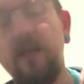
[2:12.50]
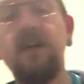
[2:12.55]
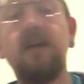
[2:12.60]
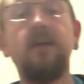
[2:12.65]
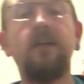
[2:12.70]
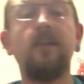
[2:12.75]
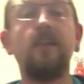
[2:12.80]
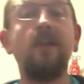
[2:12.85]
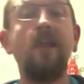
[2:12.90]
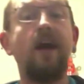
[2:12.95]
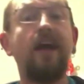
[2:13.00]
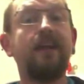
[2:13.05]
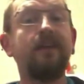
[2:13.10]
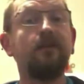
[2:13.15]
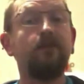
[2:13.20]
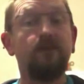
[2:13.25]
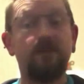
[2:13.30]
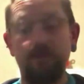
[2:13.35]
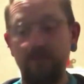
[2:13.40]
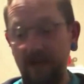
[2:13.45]
like it
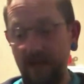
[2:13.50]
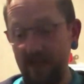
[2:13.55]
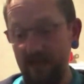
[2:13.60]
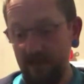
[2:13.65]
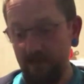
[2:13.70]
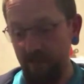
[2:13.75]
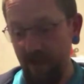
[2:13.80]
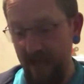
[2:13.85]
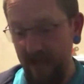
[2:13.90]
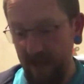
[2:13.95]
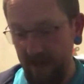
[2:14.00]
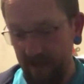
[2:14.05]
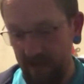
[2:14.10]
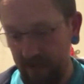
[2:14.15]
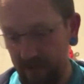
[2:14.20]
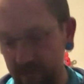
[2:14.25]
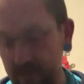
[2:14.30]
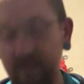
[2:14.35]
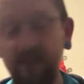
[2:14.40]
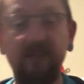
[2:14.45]
was made back
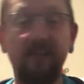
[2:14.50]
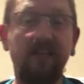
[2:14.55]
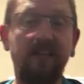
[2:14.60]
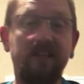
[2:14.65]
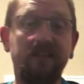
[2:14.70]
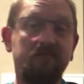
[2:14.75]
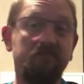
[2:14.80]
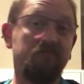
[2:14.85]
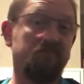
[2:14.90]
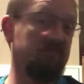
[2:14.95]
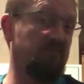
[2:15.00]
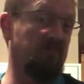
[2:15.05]
in